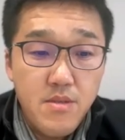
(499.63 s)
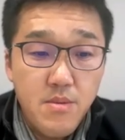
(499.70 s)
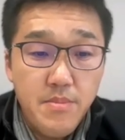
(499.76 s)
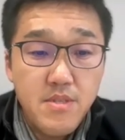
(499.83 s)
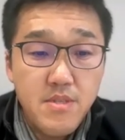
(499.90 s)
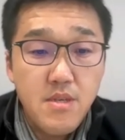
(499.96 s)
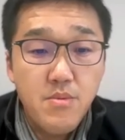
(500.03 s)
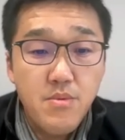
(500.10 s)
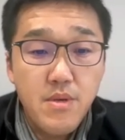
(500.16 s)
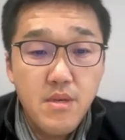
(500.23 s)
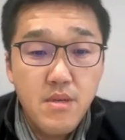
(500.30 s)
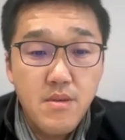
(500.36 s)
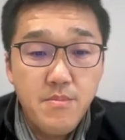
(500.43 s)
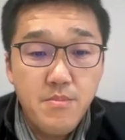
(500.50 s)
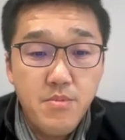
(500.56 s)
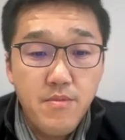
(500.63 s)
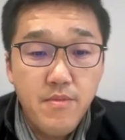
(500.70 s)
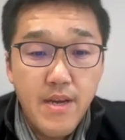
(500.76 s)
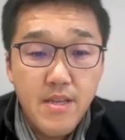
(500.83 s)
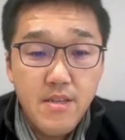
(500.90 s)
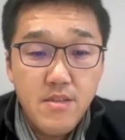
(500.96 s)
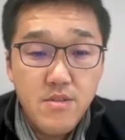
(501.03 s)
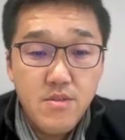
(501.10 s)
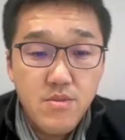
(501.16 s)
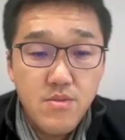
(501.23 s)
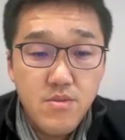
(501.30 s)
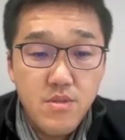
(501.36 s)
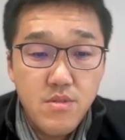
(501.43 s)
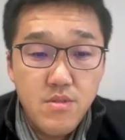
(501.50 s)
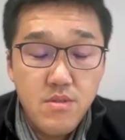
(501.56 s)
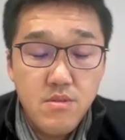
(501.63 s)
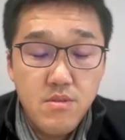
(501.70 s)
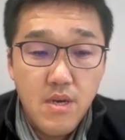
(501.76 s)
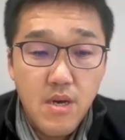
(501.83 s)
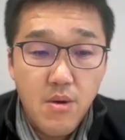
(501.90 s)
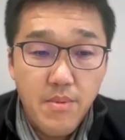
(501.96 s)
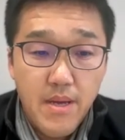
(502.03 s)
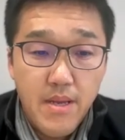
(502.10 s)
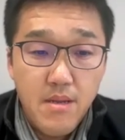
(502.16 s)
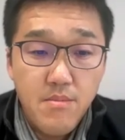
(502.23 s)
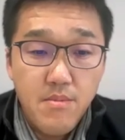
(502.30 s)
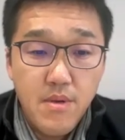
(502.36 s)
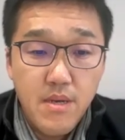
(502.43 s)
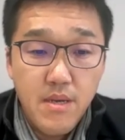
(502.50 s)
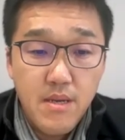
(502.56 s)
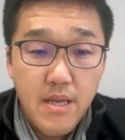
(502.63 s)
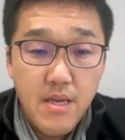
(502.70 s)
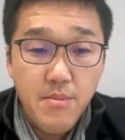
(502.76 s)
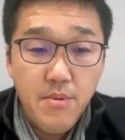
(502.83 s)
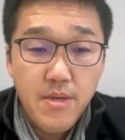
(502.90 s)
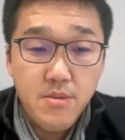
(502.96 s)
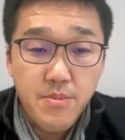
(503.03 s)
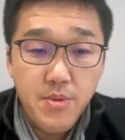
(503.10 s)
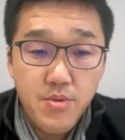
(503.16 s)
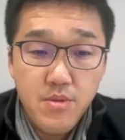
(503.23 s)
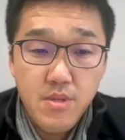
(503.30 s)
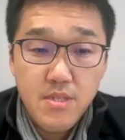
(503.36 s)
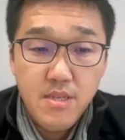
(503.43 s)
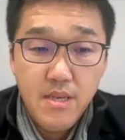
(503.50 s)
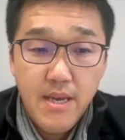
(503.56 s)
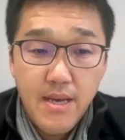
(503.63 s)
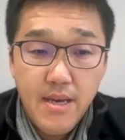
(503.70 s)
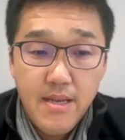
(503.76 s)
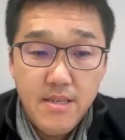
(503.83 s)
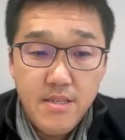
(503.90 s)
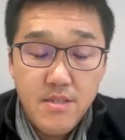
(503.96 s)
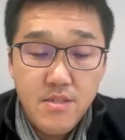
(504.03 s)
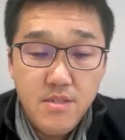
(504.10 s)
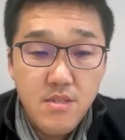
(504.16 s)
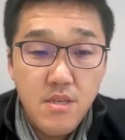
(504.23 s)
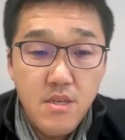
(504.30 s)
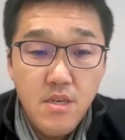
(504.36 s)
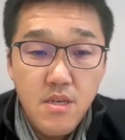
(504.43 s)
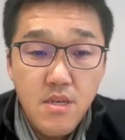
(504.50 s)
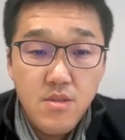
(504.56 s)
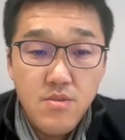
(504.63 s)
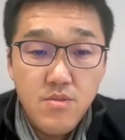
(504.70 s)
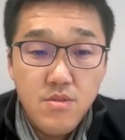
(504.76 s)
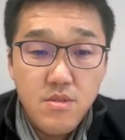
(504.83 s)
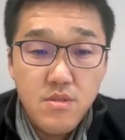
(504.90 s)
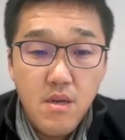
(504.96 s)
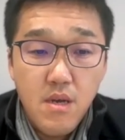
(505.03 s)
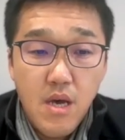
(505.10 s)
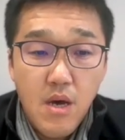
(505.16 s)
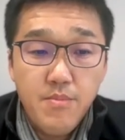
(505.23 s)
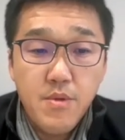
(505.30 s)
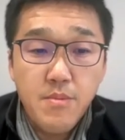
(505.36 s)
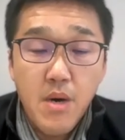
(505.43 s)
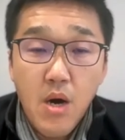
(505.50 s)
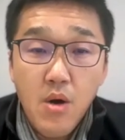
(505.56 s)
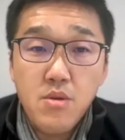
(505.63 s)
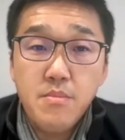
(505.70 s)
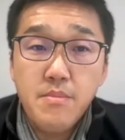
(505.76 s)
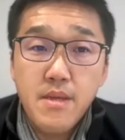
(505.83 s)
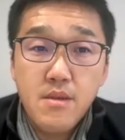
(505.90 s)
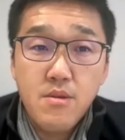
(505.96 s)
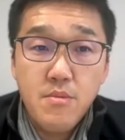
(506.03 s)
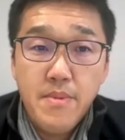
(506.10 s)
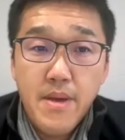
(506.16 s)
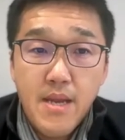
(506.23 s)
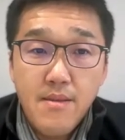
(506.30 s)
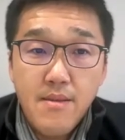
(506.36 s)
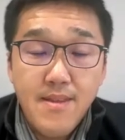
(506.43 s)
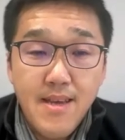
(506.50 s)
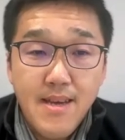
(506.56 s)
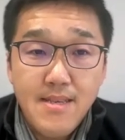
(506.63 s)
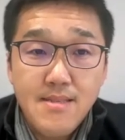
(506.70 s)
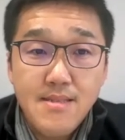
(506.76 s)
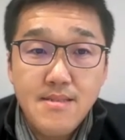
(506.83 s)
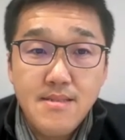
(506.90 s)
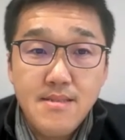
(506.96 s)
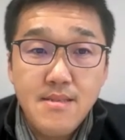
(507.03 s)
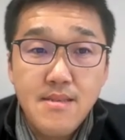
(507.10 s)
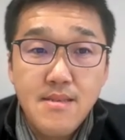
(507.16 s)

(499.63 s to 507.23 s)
So basically, we providing the solution to help enterprise build this AI agents to help them automate their repetitive tasks,